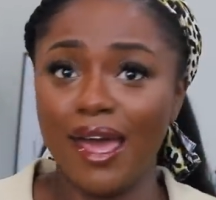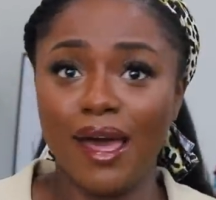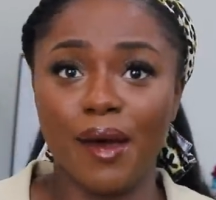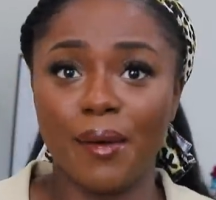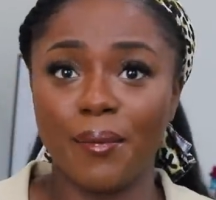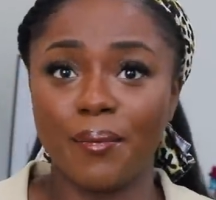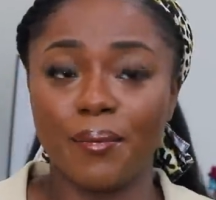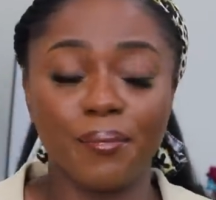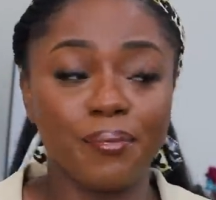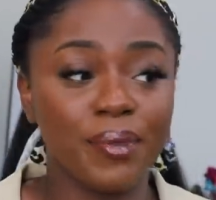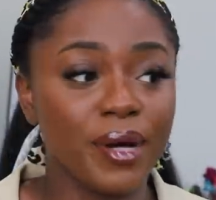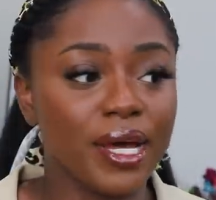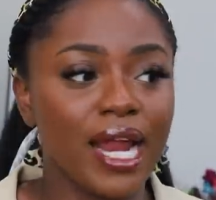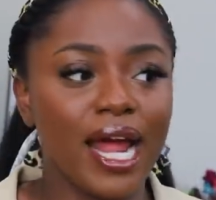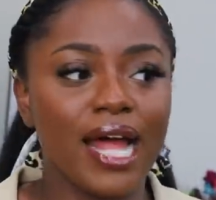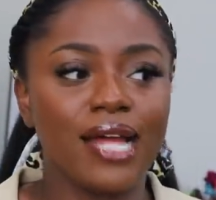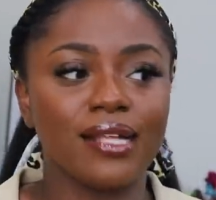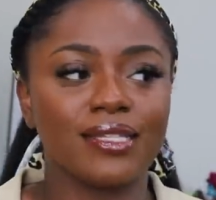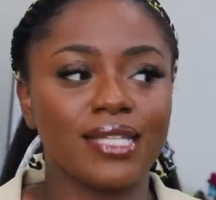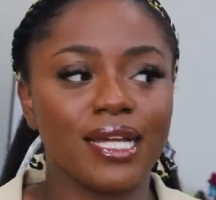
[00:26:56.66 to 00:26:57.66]
am, but
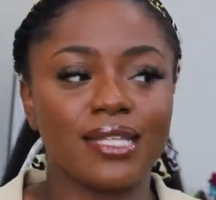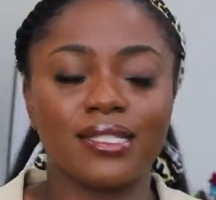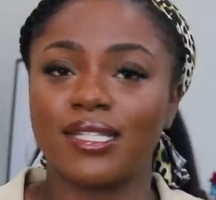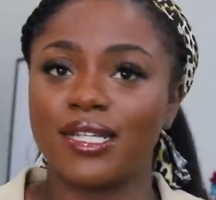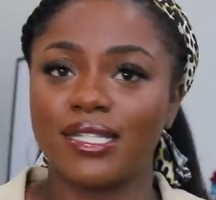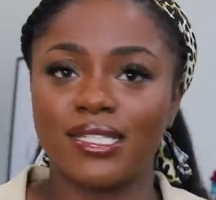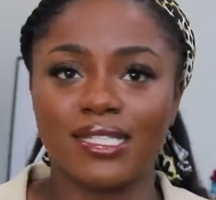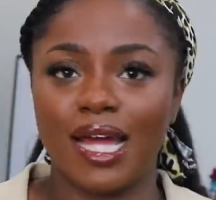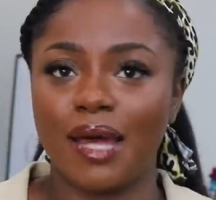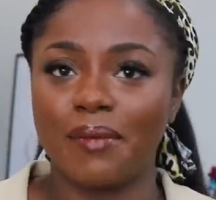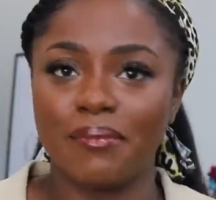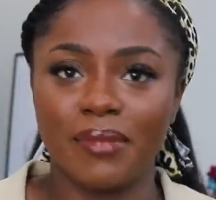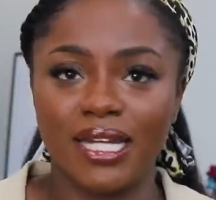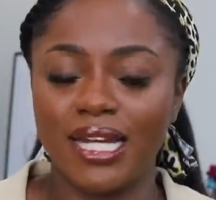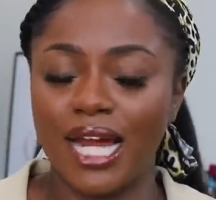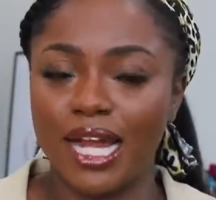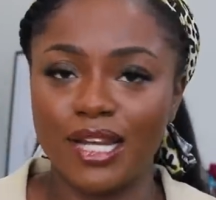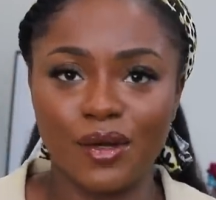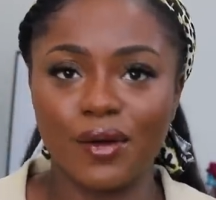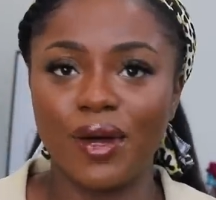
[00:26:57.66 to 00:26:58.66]
that does not
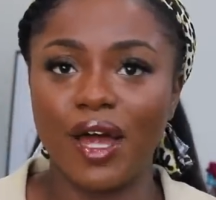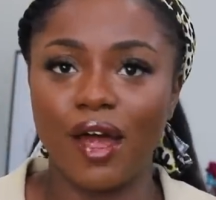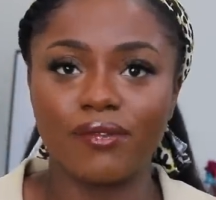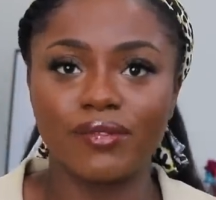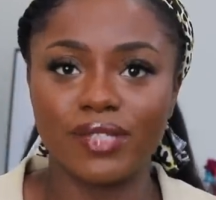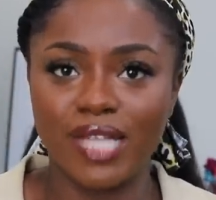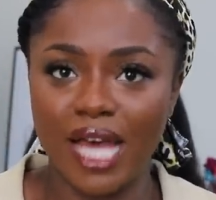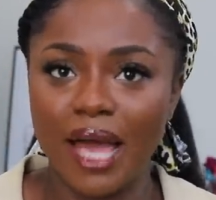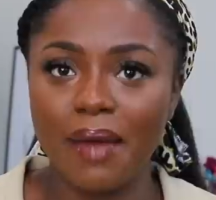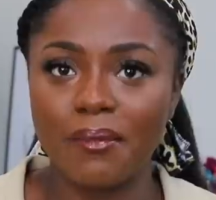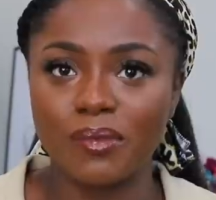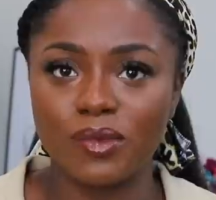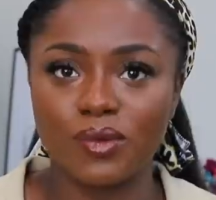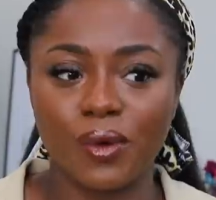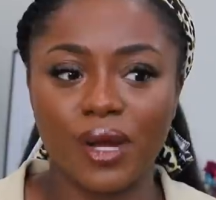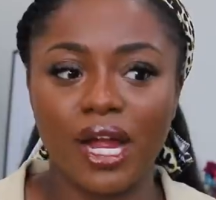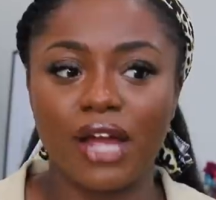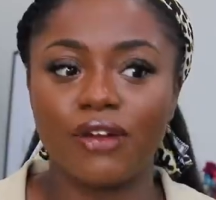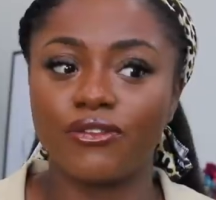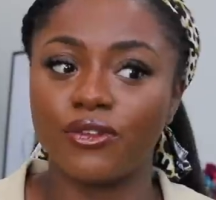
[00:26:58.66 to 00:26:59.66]
mean I don't have times
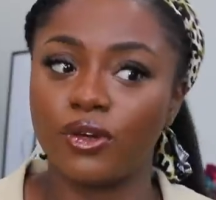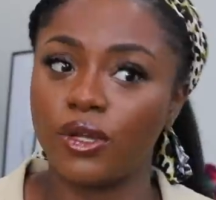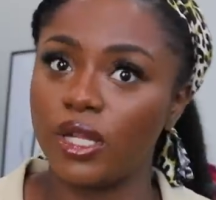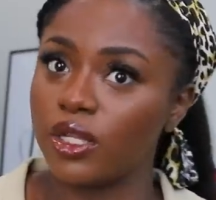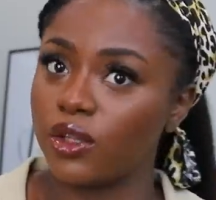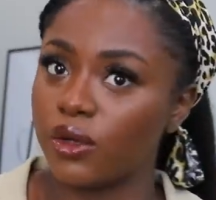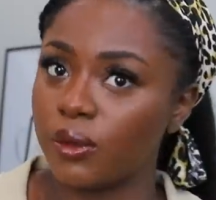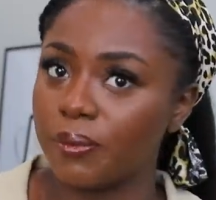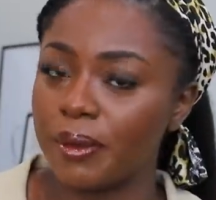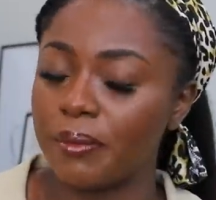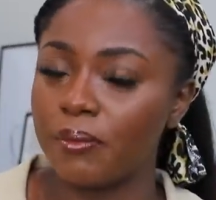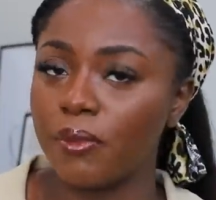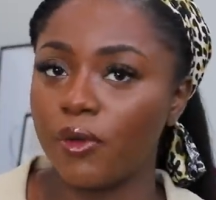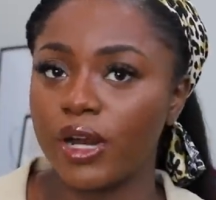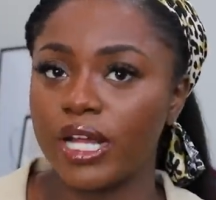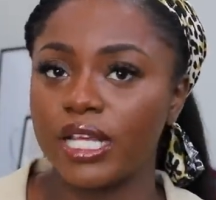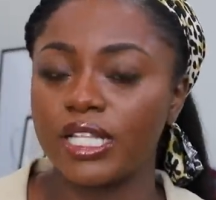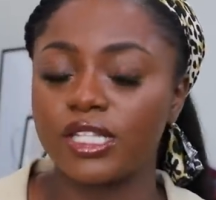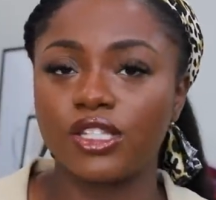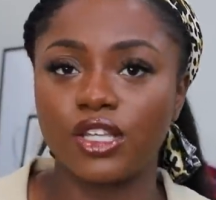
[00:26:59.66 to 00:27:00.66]
where I feel a little bit
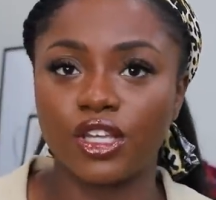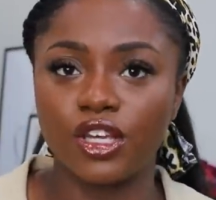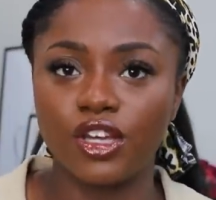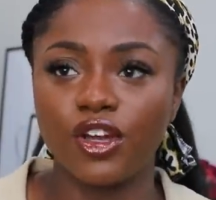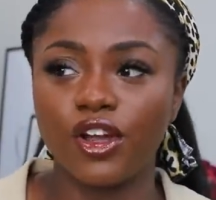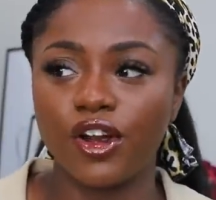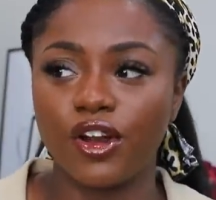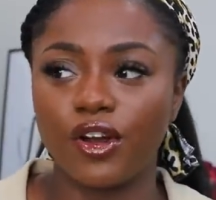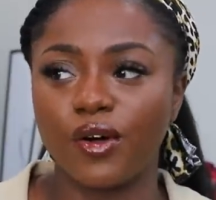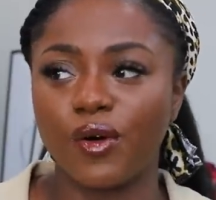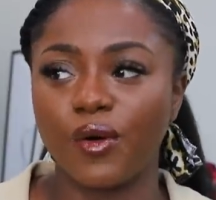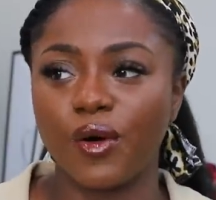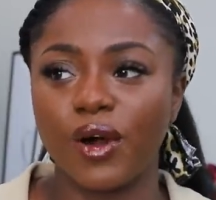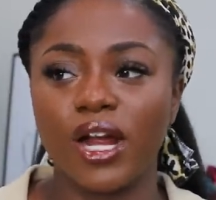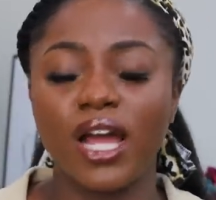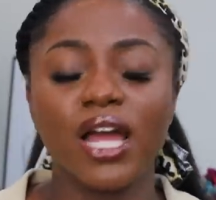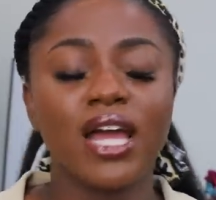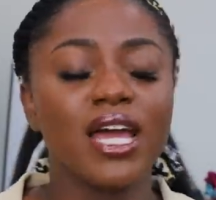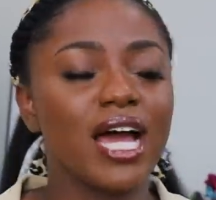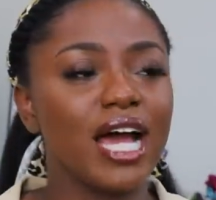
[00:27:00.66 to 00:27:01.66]
more insecure,
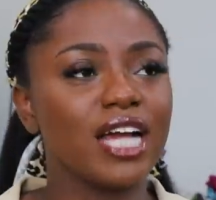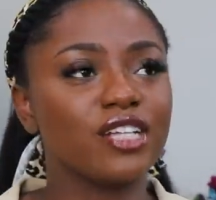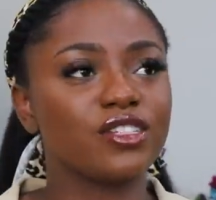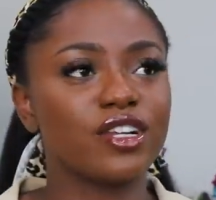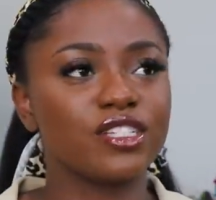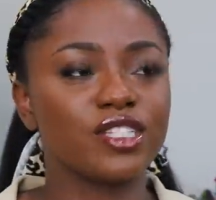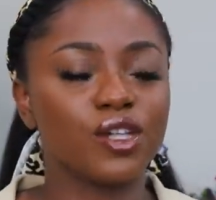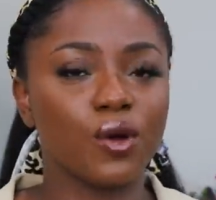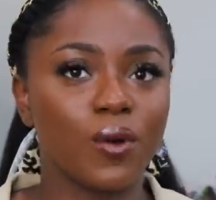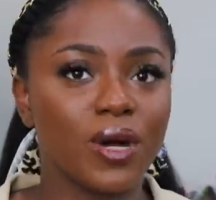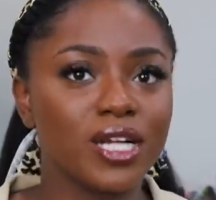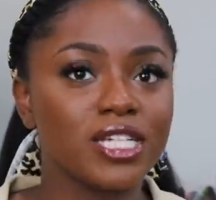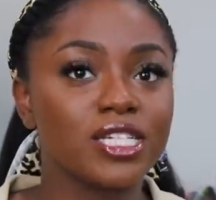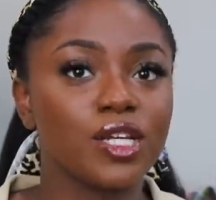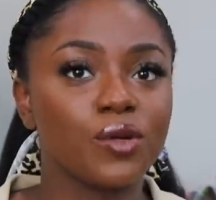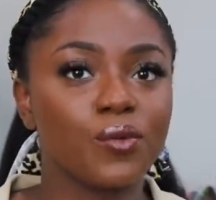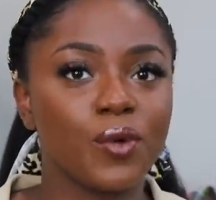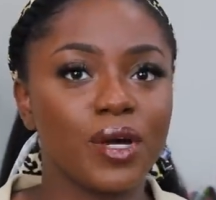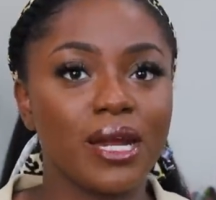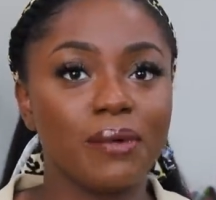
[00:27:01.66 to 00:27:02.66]
or I start to
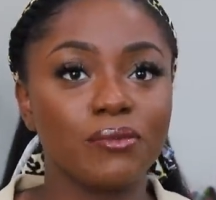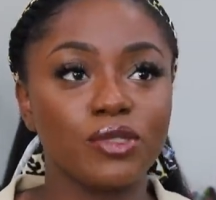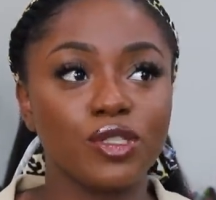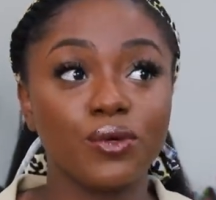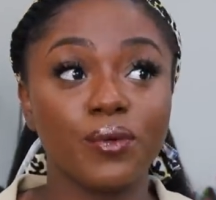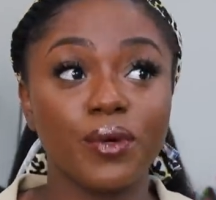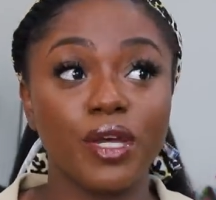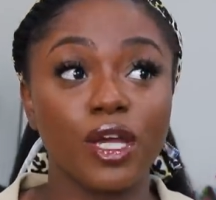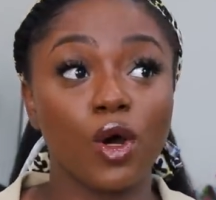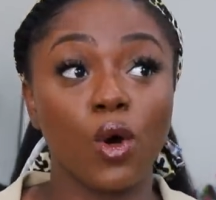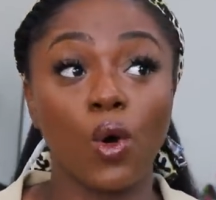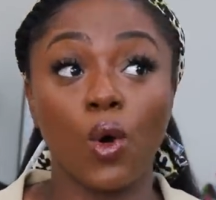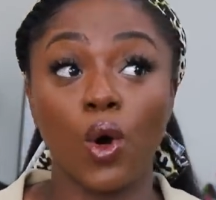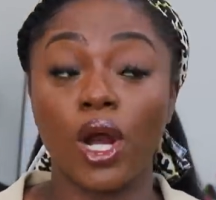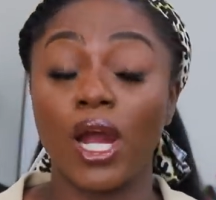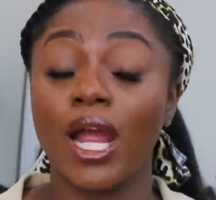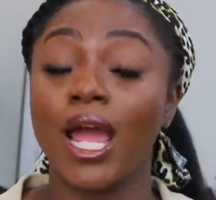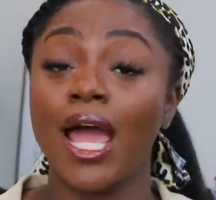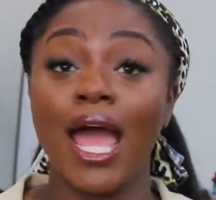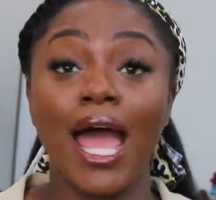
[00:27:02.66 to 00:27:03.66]
question what I'm doing,
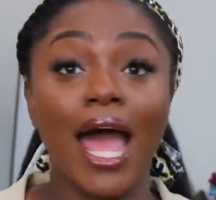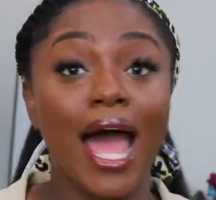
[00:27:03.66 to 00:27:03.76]
or